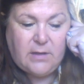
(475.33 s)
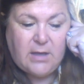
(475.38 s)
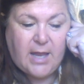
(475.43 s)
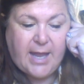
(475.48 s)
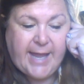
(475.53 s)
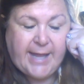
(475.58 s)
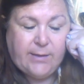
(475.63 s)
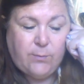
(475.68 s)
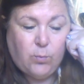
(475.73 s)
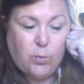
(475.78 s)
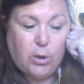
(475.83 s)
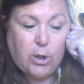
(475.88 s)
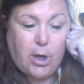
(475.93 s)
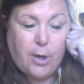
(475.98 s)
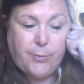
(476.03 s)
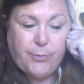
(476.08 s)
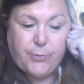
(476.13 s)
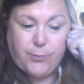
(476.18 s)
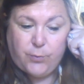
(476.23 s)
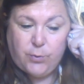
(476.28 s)
And we'll go
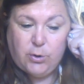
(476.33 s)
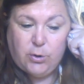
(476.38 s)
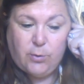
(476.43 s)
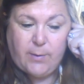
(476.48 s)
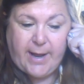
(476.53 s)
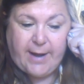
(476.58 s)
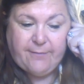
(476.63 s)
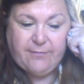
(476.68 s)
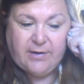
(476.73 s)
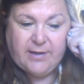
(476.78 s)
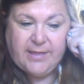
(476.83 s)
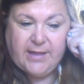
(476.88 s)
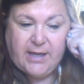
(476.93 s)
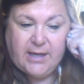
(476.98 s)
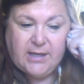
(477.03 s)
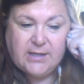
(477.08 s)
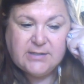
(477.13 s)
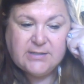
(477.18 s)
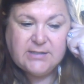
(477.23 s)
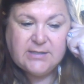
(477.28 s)
through
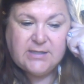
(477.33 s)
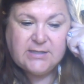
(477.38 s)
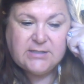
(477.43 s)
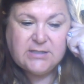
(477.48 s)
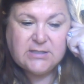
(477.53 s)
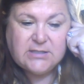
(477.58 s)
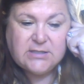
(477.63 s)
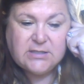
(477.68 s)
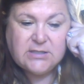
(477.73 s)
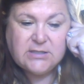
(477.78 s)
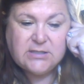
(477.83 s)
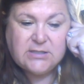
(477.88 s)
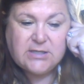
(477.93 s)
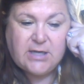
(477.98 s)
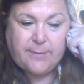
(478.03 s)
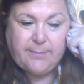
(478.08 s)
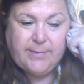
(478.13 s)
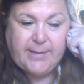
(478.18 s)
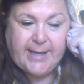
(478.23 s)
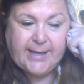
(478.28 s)
everything. This is
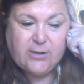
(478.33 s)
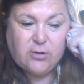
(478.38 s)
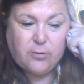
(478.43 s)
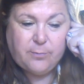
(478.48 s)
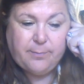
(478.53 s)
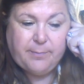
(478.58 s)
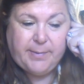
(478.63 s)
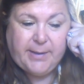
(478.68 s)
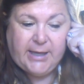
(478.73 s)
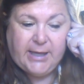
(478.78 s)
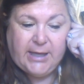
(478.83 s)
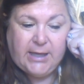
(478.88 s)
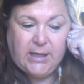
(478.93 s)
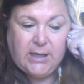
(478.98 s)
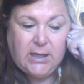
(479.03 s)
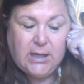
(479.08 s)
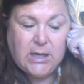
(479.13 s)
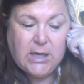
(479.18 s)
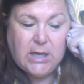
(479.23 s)
subletter B